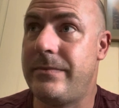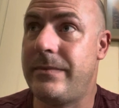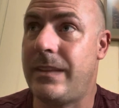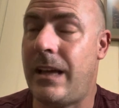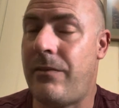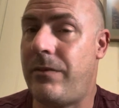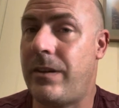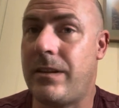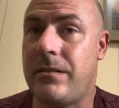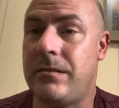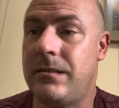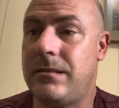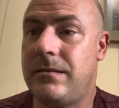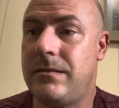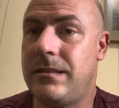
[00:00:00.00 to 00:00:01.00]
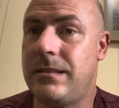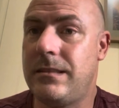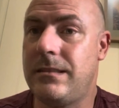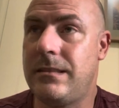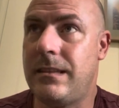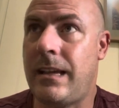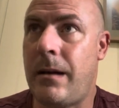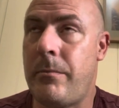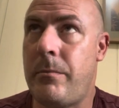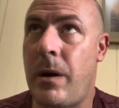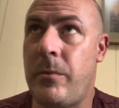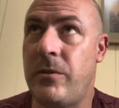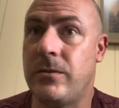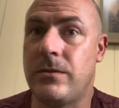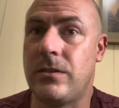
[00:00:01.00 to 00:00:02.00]
African
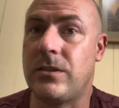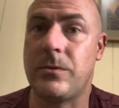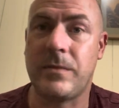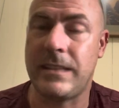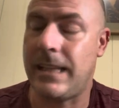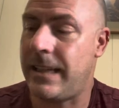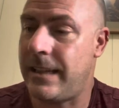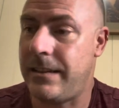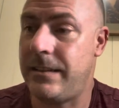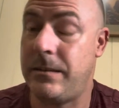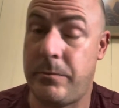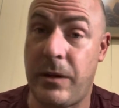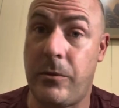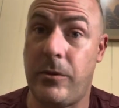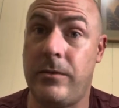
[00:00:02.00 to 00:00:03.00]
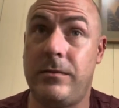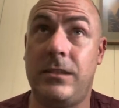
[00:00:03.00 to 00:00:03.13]
mammals or something like that. It's a big one.